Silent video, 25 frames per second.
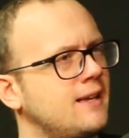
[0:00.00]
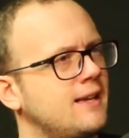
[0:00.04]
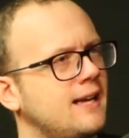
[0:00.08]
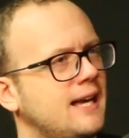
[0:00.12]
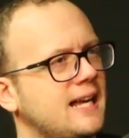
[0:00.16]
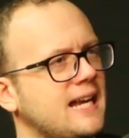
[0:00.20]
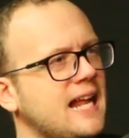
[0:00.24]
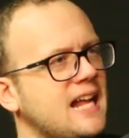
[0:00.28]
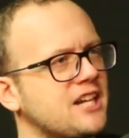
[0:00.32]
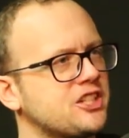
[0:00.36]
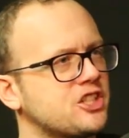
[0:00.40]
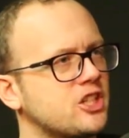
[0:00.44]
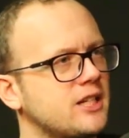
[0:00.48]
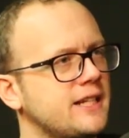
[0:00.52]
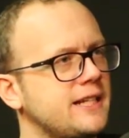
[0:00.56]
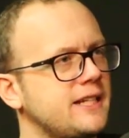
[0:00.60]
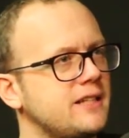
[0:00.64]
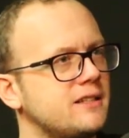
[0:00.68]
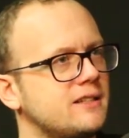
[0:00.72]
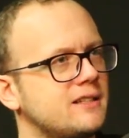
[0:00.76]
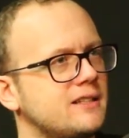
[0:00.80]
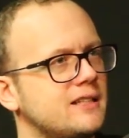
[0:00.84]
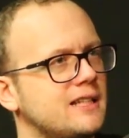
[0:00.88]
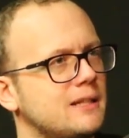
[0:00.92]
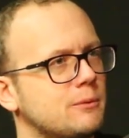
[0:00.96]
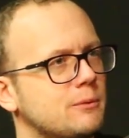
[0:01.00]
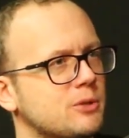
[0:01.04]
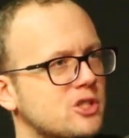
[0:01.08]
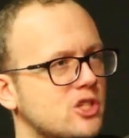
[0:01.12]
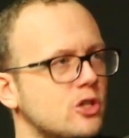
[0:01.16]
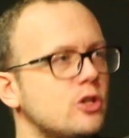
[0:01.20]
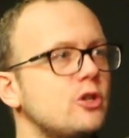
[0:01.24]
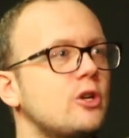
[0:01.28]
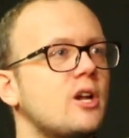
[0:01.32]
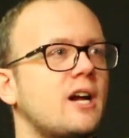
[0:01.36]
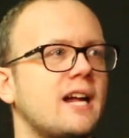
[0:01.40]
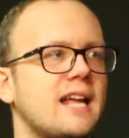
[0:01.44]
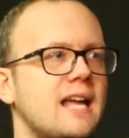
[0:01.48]
And actually, it was
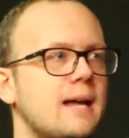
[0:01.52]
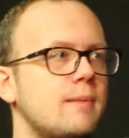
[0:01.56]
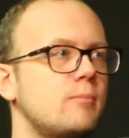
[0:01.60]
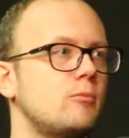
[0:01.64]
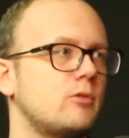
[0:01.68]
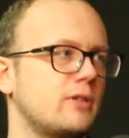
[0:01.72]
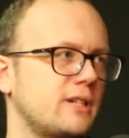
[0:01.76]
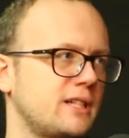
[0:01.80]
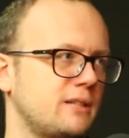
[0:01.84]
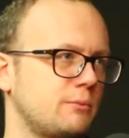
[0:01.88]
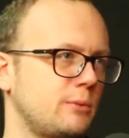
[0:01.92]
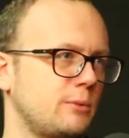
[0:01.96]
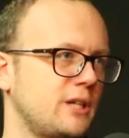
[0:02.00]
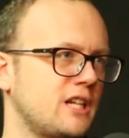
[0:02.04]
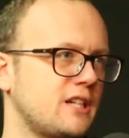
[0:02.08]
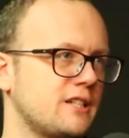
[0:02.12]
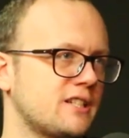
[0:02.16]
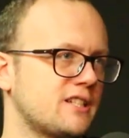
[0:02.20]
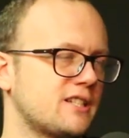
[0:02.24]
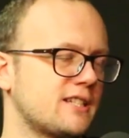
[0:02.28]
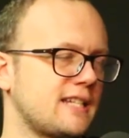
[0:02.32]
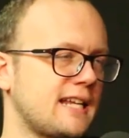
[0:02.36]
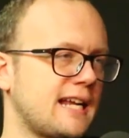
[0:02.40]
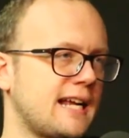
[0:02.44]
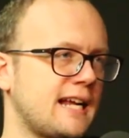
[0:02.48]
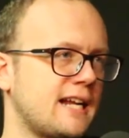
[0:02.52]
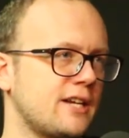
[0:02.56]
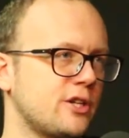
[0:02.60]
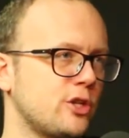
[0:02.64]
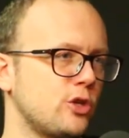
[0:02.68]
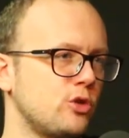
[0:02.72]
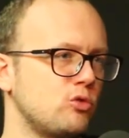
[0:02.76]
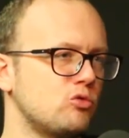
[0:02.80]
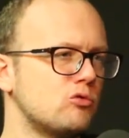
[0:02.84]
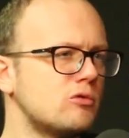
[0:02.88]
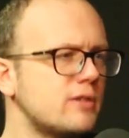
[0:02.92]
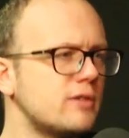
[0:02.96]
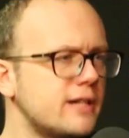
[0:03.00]
Unai Emery, we understand,
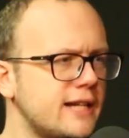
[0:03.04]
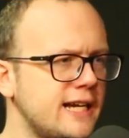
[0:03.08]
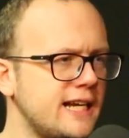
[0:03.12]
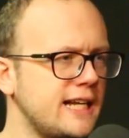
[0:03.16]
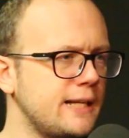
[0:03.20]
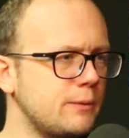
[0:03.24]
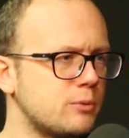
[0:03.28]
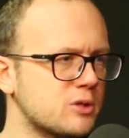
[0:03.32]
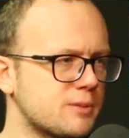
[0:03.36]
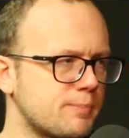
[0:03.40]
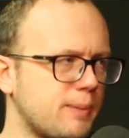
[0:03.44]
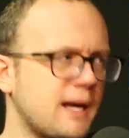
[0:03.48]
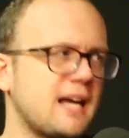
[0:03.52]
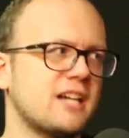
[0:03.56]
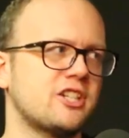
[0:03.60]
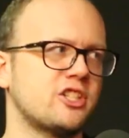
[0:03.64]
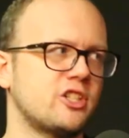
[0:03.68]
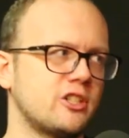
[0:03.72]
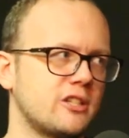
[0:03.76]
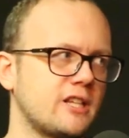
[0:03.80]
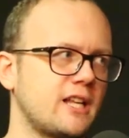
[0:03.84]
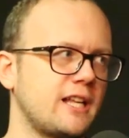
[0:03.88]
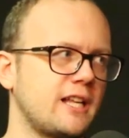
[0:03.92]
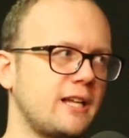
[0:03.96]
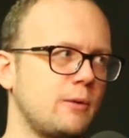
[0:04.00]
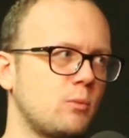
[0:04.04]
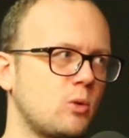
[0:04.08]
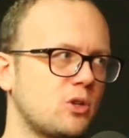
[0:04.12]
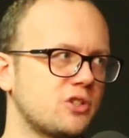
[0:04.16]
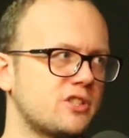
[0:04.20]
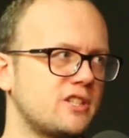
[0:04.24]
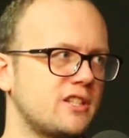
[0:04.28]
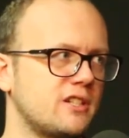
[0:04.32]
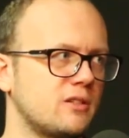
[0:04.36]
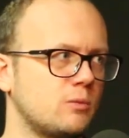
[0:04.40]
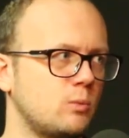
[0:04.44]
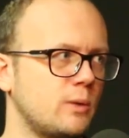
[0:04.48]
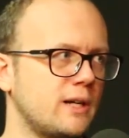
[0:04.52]
who really was passionate that he
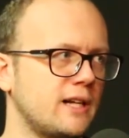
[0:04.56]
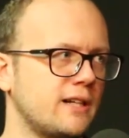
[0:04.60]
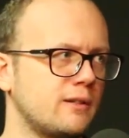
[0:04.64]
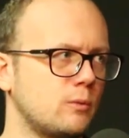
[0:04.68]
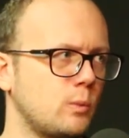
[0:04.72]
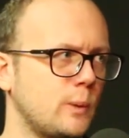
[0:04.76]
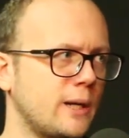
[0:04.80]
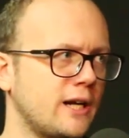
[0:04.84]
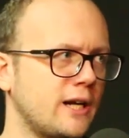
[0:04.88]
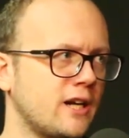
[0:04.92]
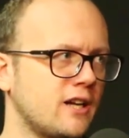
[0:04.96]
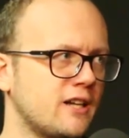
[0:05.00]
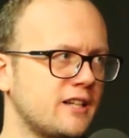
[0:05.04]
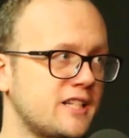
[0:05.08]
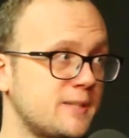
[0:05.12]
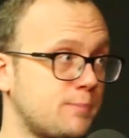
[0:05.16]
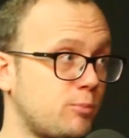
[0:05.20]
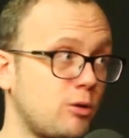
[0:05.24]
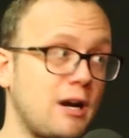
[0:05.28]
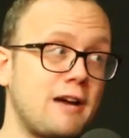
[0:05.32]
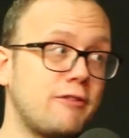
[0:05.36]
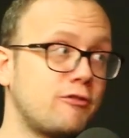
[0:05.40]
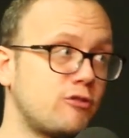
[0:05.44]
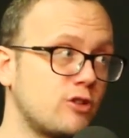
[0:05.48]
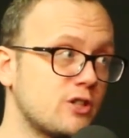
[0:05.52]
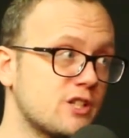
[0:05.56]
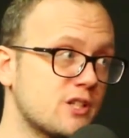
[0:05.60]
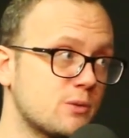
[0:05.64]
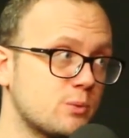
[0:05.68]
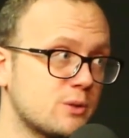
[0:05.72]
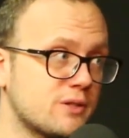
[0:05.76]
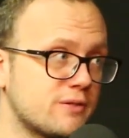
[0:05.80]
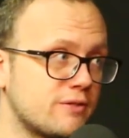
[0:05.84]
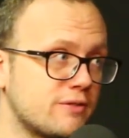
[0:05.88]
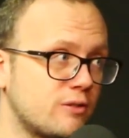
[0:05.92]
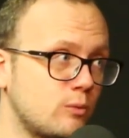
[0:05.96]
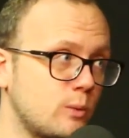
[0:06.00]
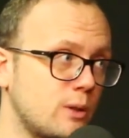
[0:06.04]
wanted a winger. His preference
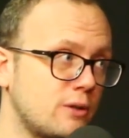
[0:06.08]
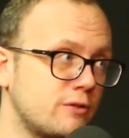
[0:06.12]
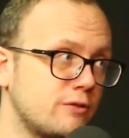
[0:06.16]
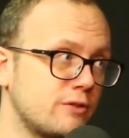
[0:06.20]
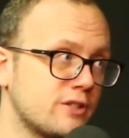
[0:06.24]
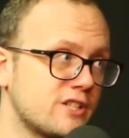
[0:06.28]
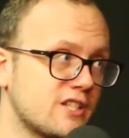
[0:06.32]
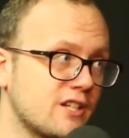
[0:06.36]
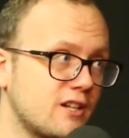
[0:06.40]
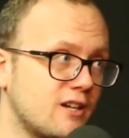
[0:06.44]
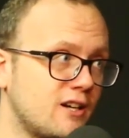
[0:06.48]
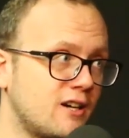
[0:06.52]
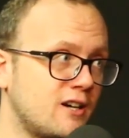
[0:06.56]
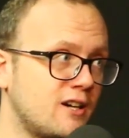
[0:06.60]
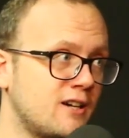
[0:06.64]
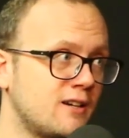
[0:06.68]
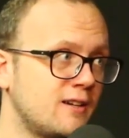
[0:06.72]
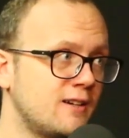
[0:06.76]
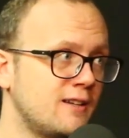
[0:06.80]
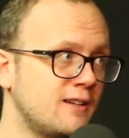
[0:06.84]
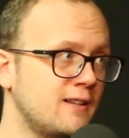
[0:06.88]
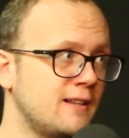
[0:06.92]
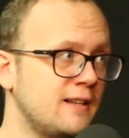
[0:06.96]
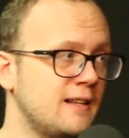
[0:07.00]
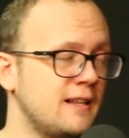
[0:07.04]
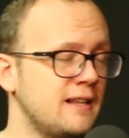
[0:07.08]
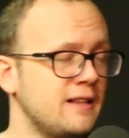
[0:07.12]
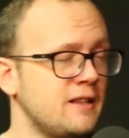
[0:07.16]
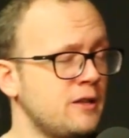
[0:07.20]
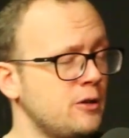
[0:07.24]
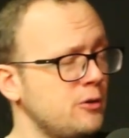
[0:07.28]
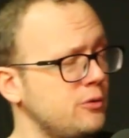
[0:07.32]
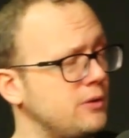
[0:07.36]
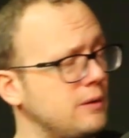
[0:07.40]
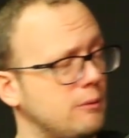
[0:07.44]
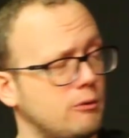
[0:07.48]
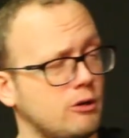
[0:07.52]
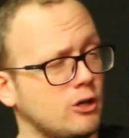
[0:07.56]
was for Wilfred Zaha.
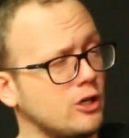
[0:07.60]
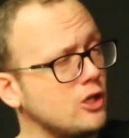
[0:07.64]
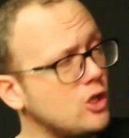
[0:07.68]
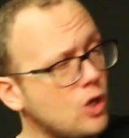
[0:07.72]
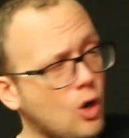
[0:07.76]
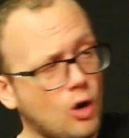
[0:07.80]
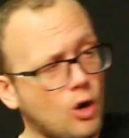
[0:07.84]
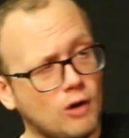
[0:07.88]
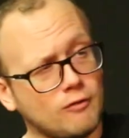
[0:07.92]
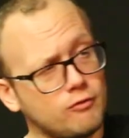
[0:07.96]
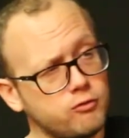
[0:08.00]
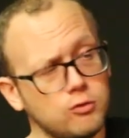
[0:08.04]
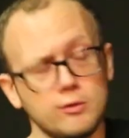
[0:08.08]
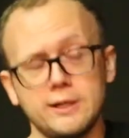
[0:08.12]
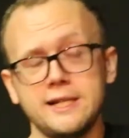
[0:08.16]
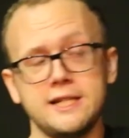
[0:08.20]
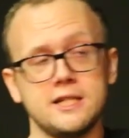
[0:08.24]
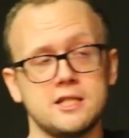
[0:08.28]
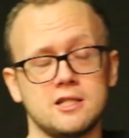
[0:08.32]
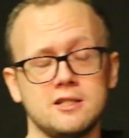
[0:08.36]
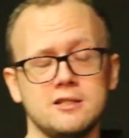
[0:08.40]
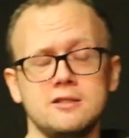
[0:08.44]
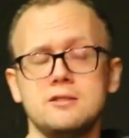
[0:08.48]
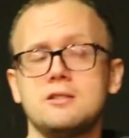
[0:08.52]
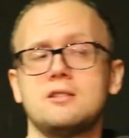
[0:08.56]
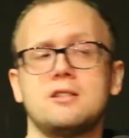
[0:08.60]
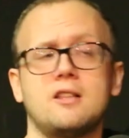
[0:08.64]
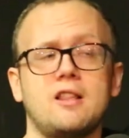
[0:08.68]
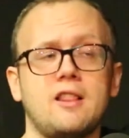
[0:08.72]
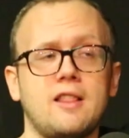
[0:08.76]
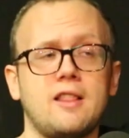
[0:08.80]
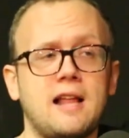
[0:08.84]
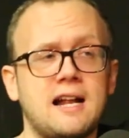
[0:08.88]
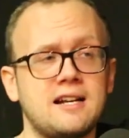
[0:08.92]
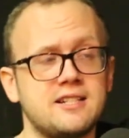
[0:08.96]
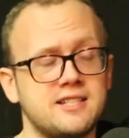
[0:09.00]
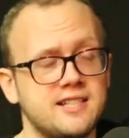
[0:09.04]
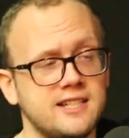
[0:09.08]
There were a lot of reasons that
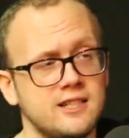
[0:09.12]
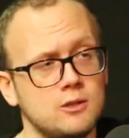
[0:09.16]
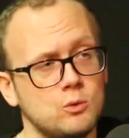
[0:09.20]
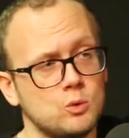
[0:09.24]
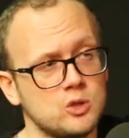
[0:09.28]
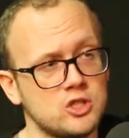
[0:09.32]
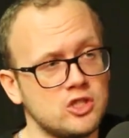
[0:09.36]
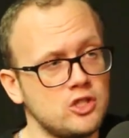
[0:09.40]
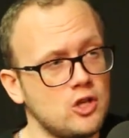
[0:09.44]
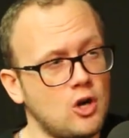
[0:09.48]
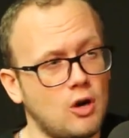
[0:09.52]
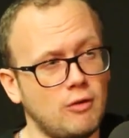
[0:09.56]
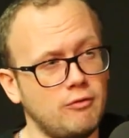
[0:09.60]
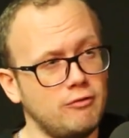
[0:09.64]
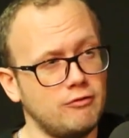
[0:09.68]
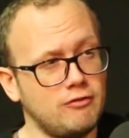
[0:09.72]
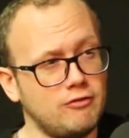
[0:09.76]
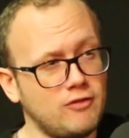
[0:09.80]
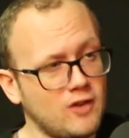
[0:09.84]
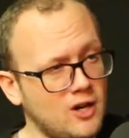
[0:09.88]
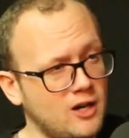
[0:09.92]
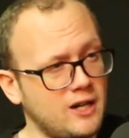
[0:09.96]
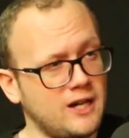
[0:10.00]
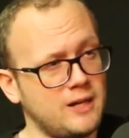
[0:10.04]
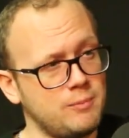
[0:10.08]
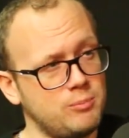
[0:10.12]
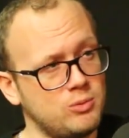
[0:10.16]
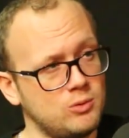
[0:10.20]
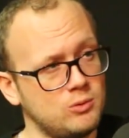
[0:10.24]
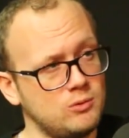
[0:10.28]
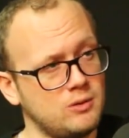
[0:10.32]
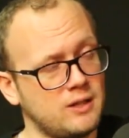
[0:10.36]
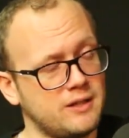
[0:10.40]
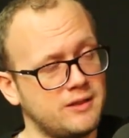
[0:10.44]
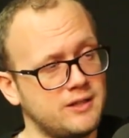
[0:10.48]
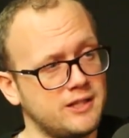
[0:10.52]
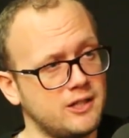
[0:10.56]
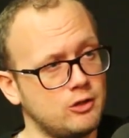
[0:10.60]
that deal was not
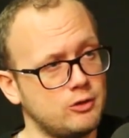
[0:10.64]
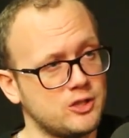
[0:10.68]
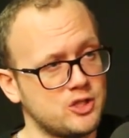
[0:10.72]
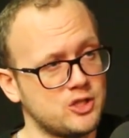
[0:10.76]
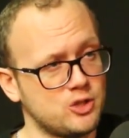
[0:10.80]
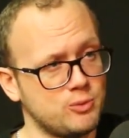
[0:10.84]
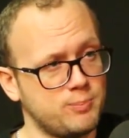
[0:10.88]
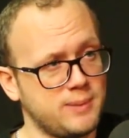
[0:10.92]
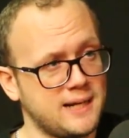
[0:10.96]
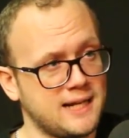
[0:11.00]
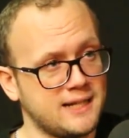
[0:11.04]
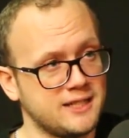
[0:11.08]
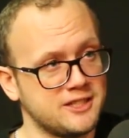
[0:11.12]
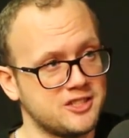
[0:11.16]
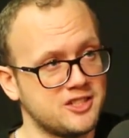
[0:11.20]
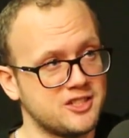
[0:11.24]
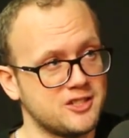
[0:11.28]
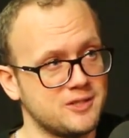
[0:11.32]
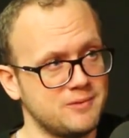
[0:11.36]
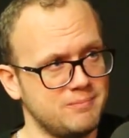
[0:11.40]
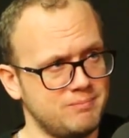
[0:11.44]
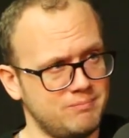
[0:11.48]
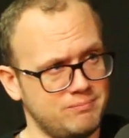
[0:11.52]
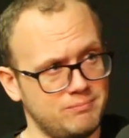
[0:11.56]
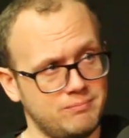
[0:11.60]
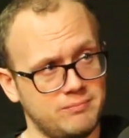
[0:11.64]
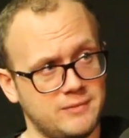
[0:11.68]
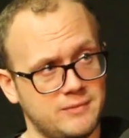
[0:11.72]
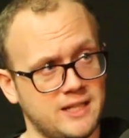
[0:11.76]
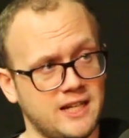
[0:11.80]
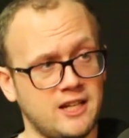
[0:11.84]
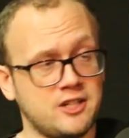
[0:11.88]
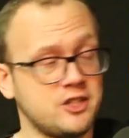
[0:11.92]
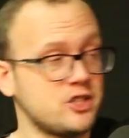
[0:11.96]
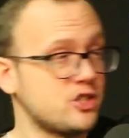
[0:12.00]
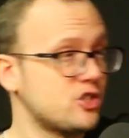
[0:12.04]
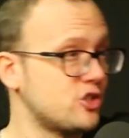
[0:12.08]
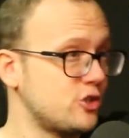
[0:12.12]
viable. I think Crystal Palace they
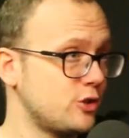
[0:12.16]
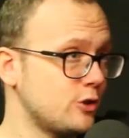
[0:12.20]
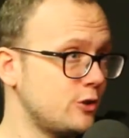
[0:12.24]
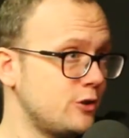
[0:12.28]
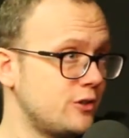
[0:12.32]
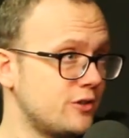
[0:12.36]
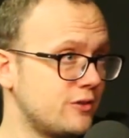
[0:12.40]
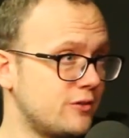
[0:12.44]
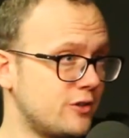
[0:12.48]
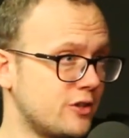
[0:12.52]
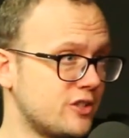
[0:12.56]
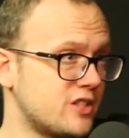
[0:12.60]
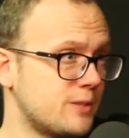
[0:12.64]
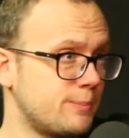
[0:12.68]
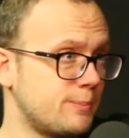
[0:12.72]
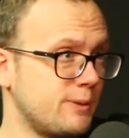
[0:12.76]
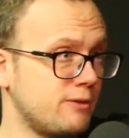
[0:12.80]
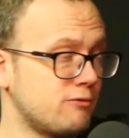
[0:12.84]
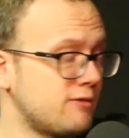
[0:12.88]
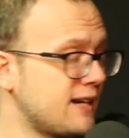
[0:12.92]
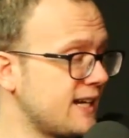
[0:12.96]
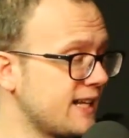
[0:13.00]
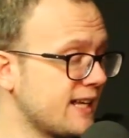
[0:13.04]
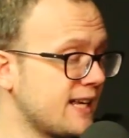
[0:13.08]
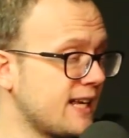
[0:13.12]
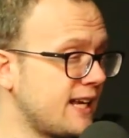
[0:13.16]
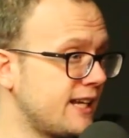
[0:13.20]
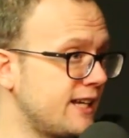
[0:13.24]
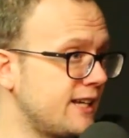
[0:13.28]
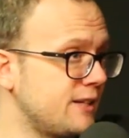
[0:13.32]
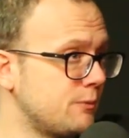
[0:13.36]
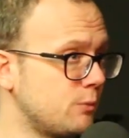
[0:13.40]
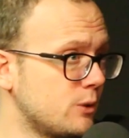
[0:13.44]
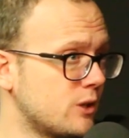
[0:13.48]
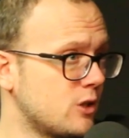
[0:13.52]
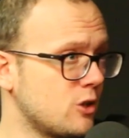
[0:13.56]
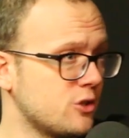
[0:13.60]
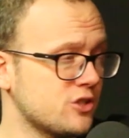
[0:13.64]
understood that to be
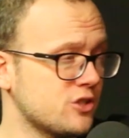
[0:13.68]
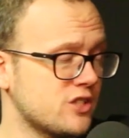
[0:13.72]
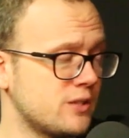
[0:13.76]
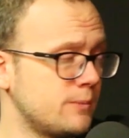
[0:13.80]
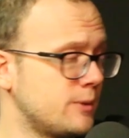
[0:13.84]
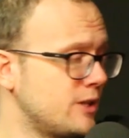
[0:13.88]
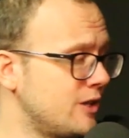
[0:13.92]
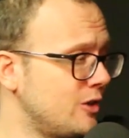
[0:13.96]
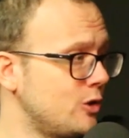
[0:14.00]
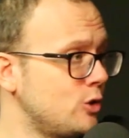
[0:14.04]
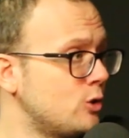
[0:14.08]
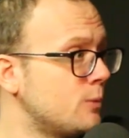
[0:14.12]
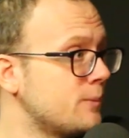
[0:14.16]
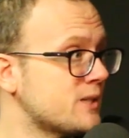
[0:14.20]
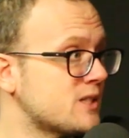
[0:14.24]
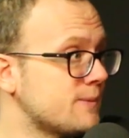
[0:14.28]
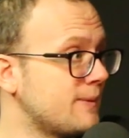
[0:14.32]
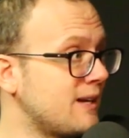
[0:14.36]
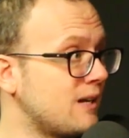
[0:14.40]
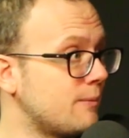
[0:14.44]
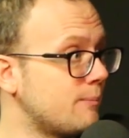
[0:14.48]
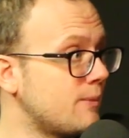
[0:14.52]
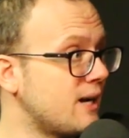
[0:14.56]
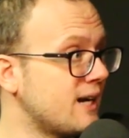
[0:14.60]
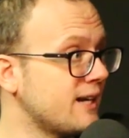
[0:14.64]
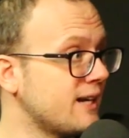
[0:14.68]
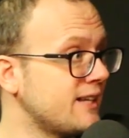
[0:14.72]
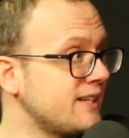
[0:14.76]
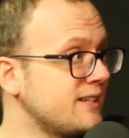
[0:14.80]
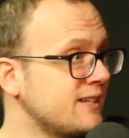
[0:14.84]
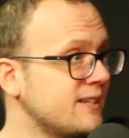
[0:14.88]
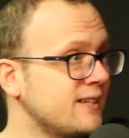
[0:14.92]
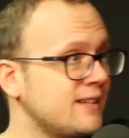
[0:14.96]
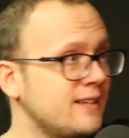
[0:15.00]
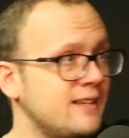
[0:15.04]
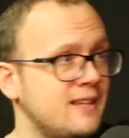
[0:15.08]
relegated would cost them an enormous amount of money.